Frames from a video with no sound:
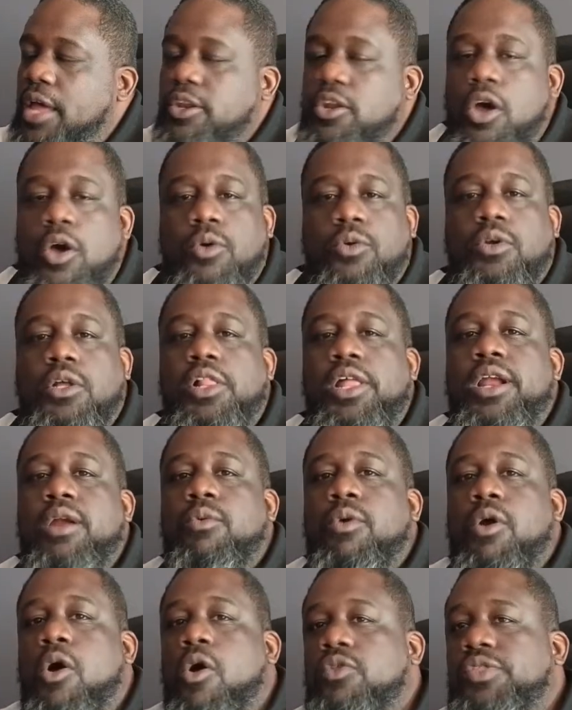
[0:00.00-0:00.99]
no, Claire,
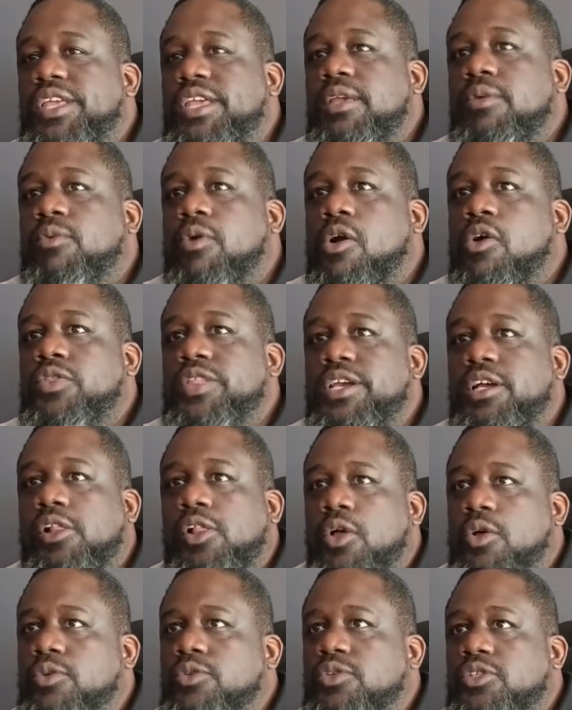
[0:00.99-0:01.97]
we're only
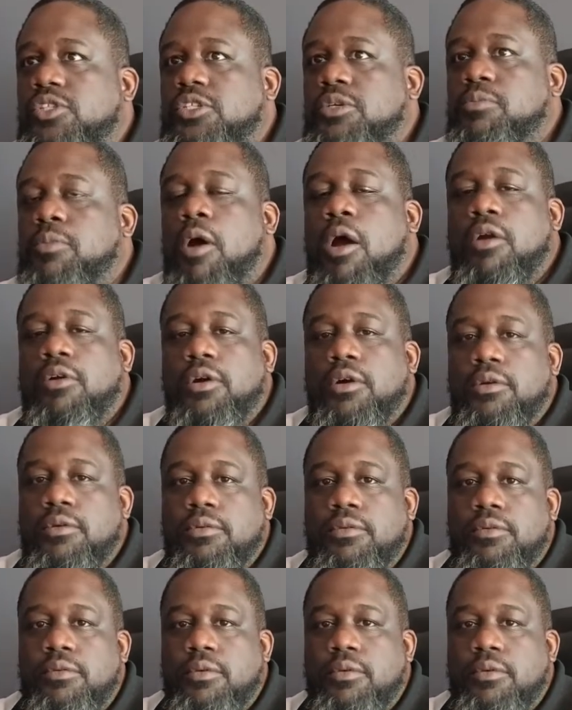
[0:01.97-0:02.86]
closed tomorrow.